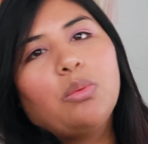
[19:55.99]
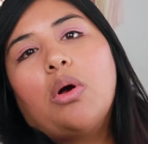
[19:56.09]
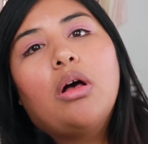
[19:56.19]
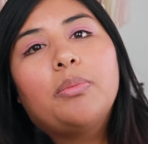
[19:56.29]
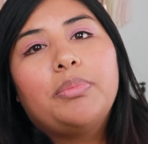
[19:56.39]

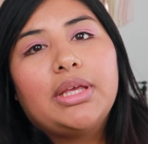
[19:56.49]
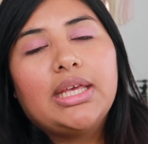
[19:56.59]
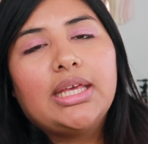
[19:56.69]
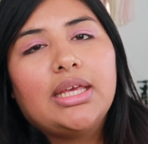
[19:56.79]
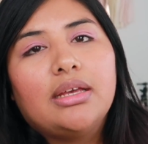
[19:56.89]
will all
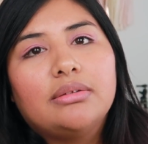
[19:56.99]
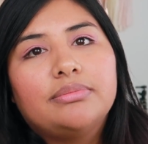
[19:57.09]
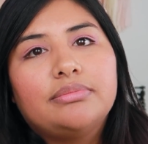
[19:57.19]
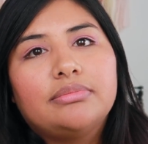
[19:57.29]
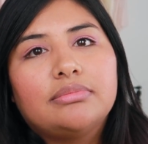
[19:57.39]
be
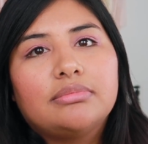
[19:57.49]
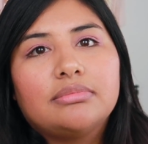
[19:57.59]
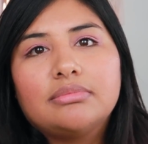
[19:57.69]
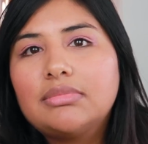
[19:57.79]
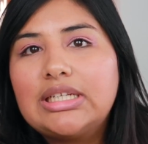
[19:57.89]

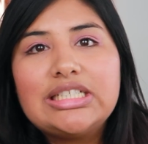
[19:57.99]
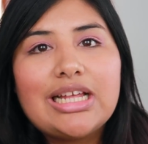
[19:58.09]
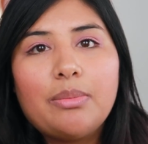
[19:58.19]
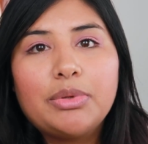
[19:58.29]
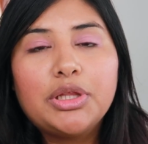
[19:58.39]
linked
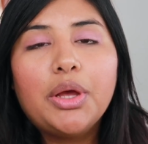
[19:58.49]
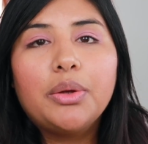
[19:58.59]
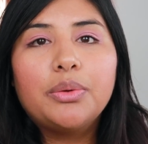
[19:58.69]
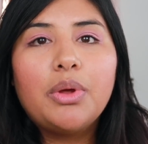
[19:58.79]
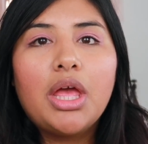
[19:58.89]
down
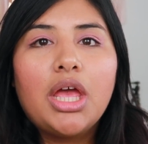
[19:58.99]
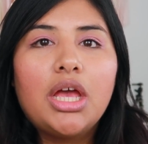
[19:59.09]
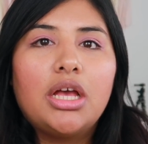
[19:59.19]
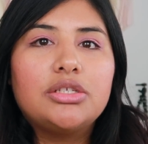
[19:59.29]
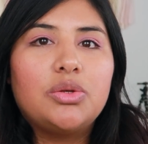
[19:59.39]
below
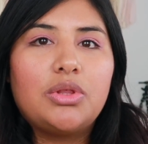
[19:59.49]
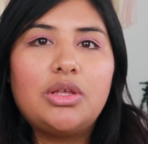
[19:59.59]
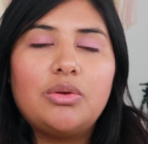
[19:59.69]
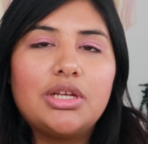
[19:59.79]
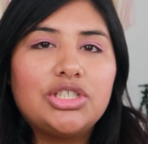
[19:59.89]
so
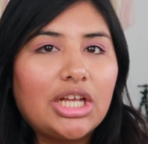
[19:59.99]
that you can